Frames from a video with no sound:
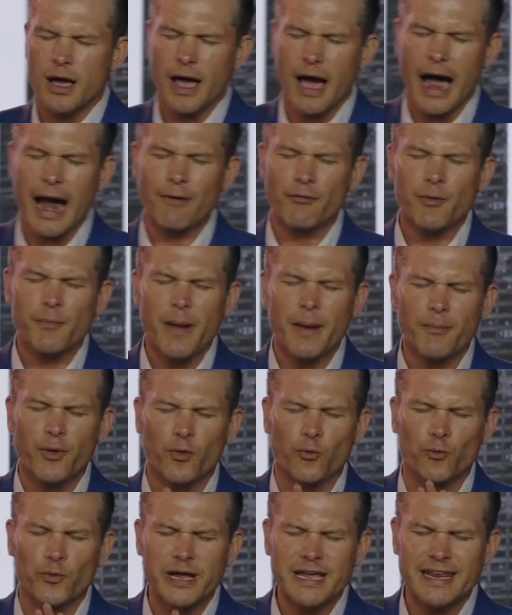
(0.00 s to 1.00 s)
I remember
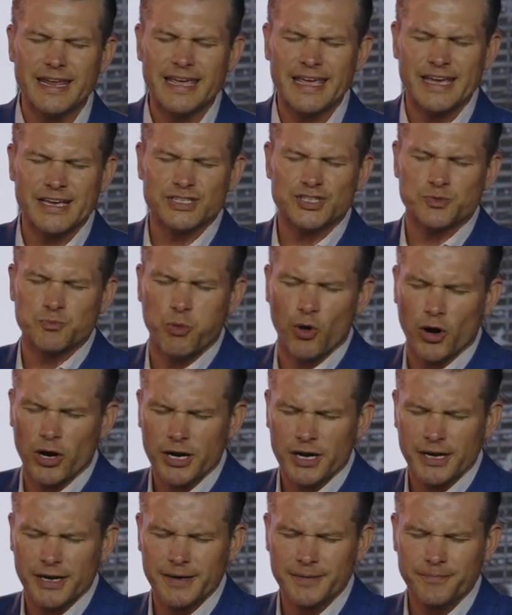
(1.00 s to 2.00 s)
reading his
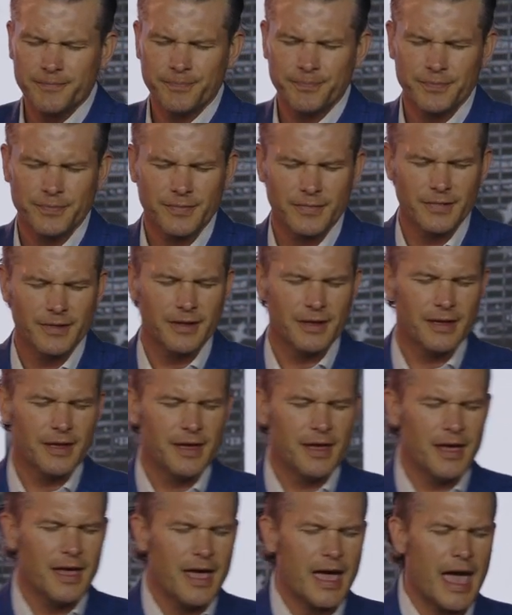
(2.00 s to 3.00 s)
book
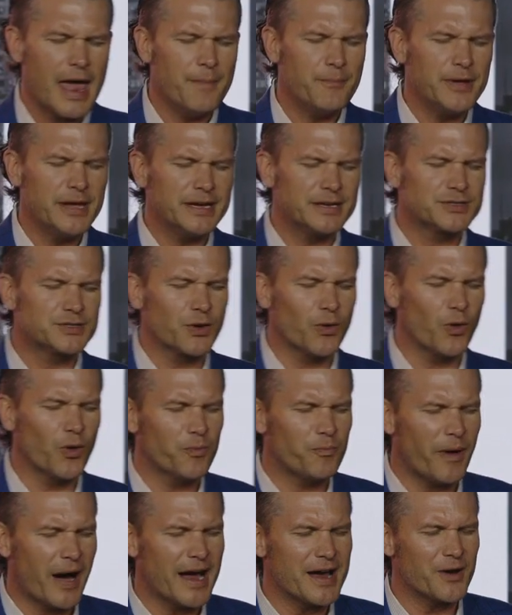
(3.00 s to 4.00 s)
and being
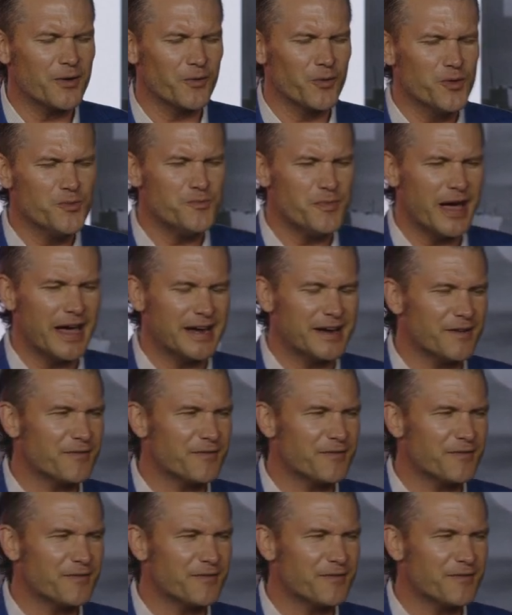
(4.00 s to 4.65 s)
told by a roommate,